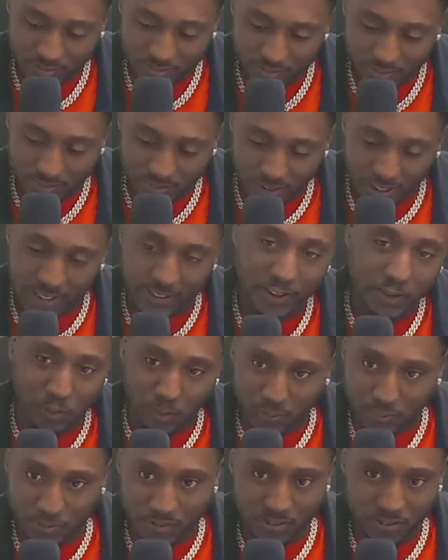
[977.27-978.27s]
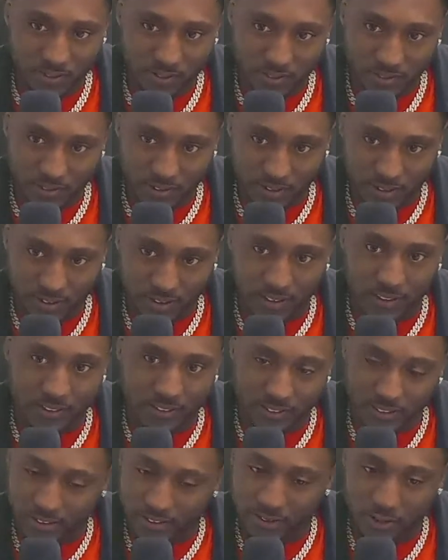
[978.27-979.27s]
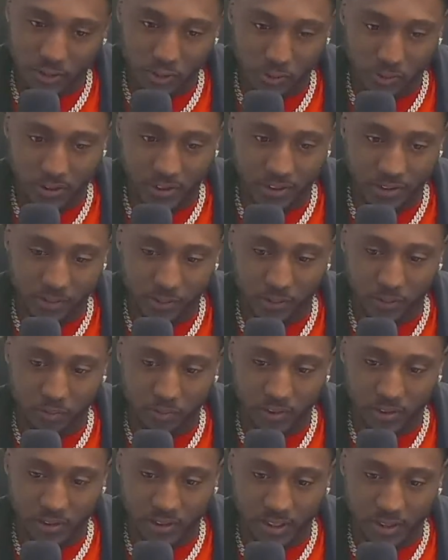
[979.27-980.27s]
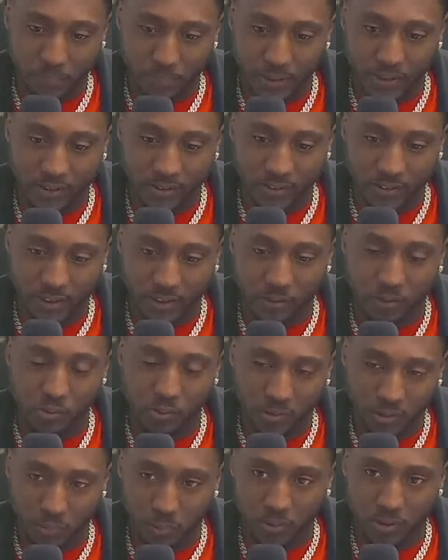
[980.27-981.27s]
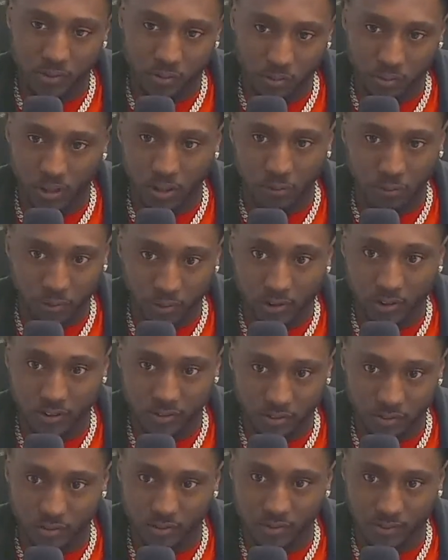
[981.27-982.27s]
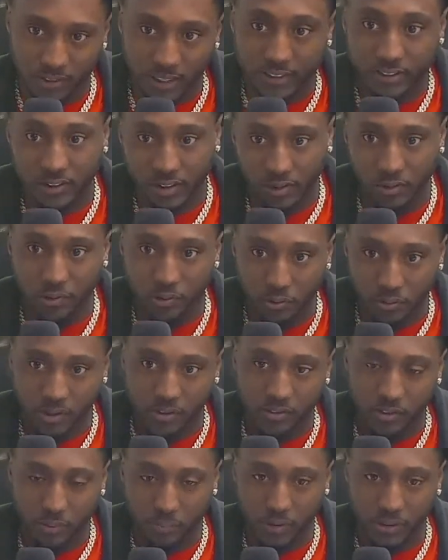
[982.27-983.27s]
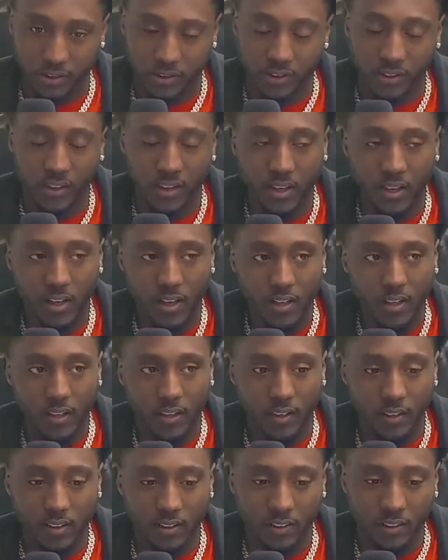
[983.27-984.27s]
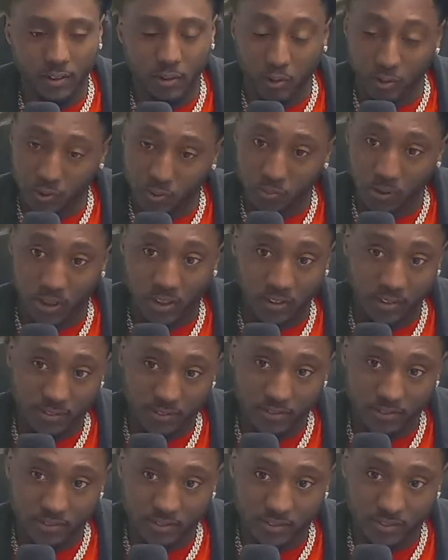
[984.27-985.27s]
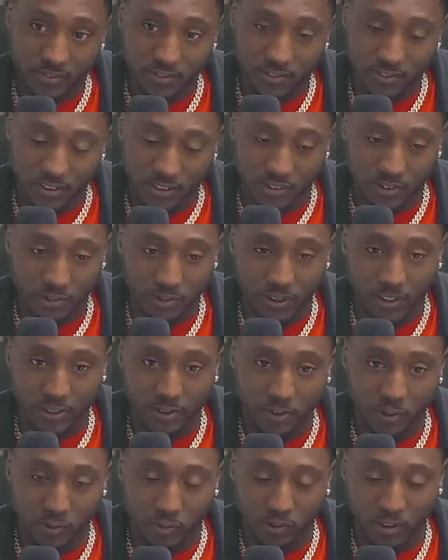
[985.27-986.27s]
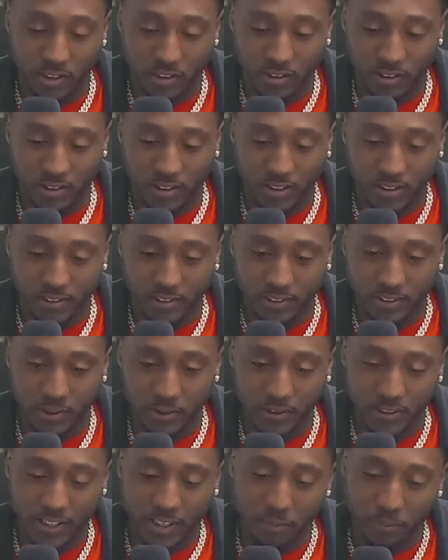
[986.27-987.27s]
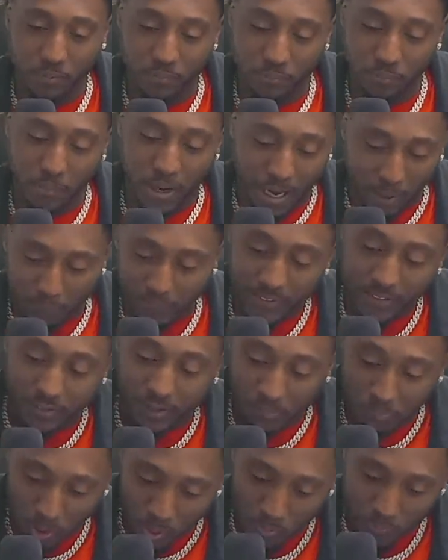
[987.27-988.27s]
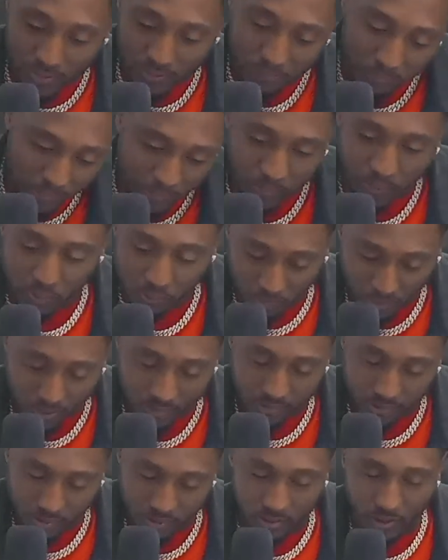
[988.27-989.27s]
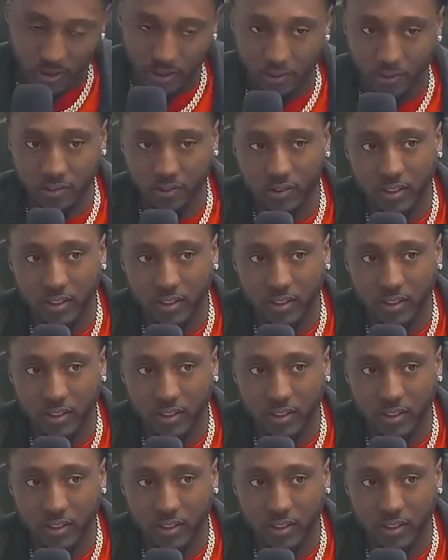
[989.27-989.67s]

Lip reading: Eddie Griffin. I enjoy Eddie Griffin a lot back in the day. He was one of the ones who I really latched on to as a comedian. Chris Rock. I do like Chris Rock a lot. I know he ain't popping at the moment, but Chris Rock's hilarious.